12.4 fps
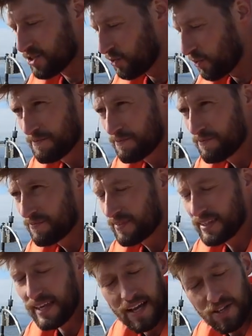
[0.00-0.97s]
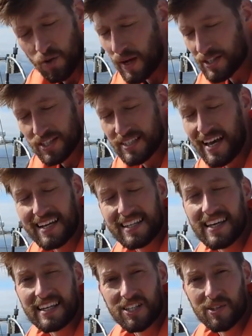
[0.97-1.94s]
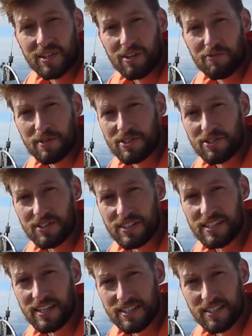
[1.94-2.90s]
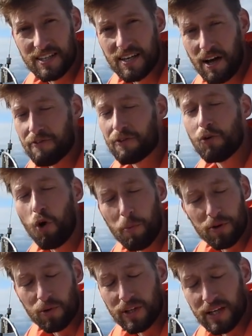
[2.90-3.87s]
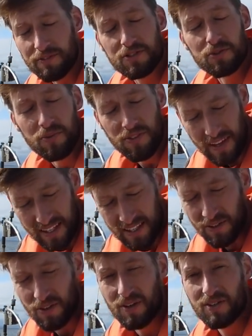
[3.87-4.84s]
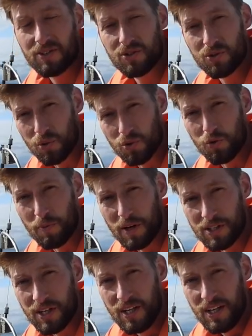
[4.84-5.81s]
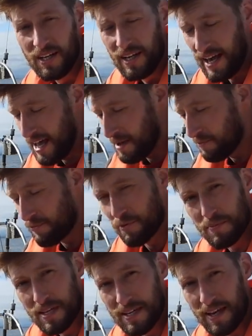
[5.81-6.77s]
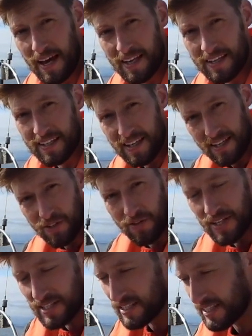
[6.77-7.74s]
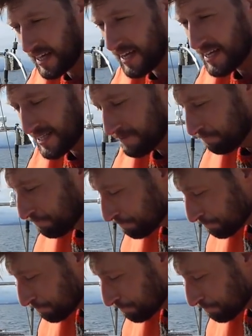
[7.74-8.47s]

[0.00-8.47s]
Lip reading: So yeah, so I just can't thank you enough, Mr. D. It's a phenomenal gift. So thank you so much from me and the rest of the guys.